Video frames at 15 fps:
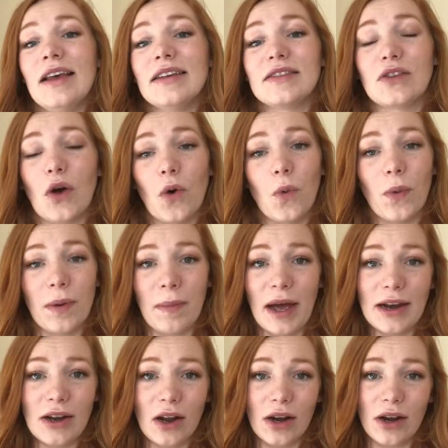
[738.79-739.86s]
So when
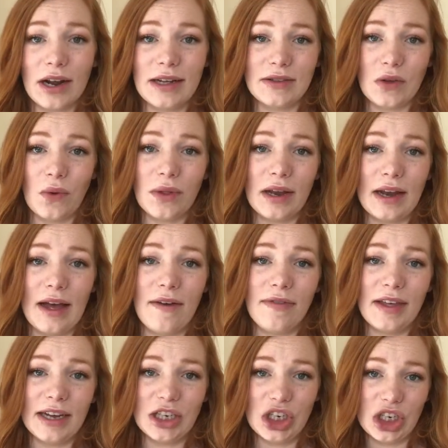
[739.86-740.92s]
my daughter gets old enough
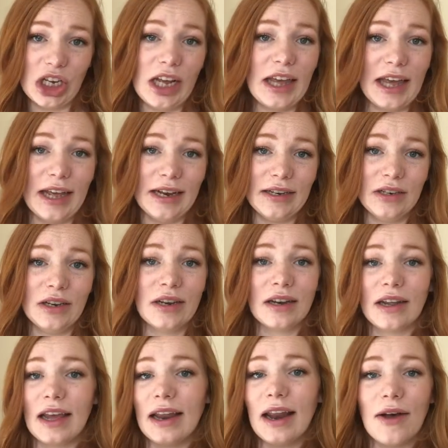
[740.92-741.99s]
that she can
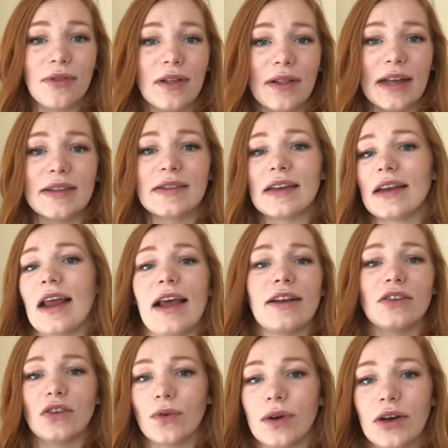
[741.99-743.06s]
get out the lesson
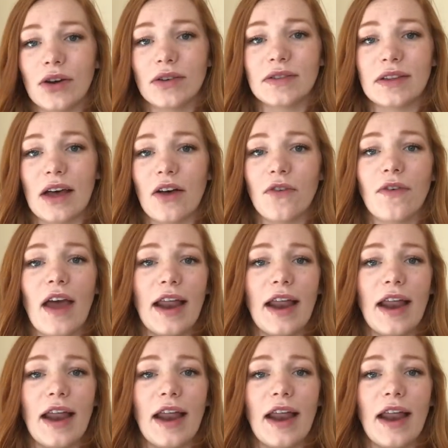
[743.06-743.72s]
and do it herself,